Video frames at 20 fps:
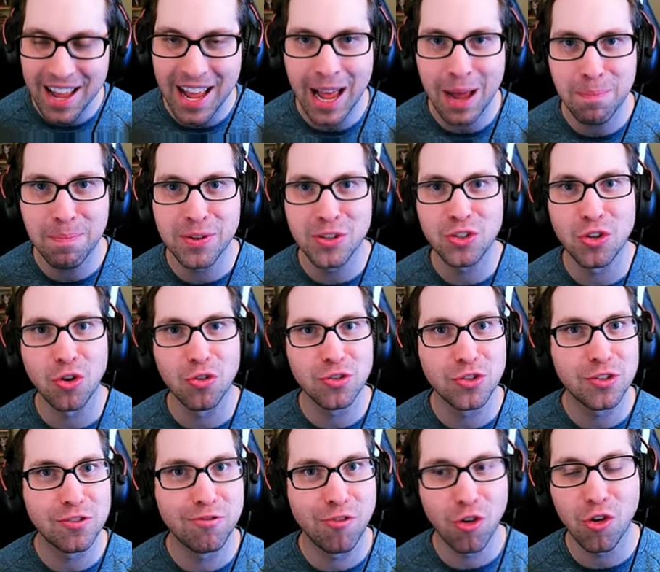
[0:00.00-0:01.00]

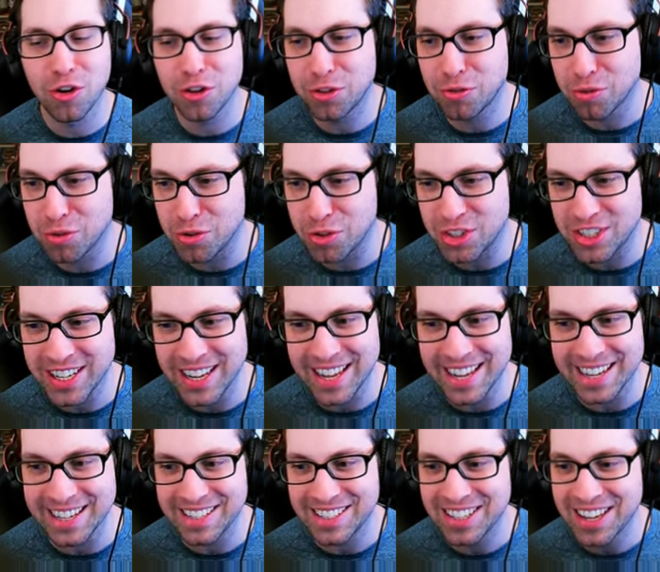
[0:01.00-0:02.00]
episodes four through
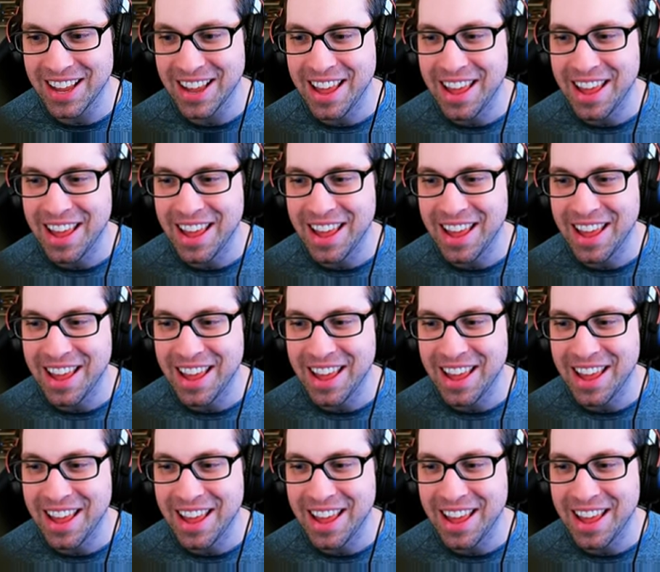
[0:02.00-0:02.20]
six,